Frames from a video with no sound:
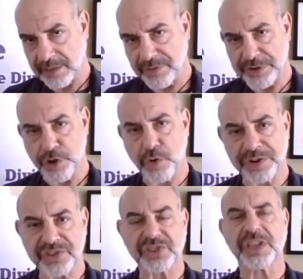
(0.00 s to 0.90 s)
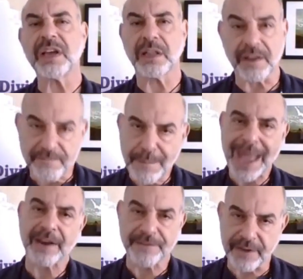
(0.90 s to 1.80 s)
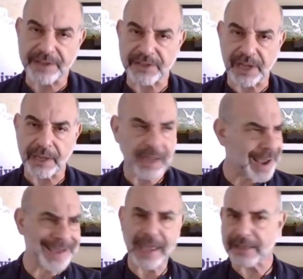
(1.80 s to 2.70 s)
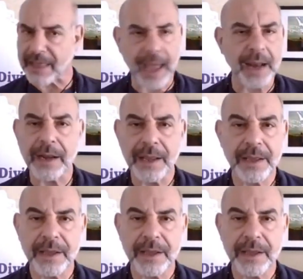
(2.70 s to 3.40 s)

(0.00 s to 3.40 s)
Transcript: in your skill of manifesting. And I get that.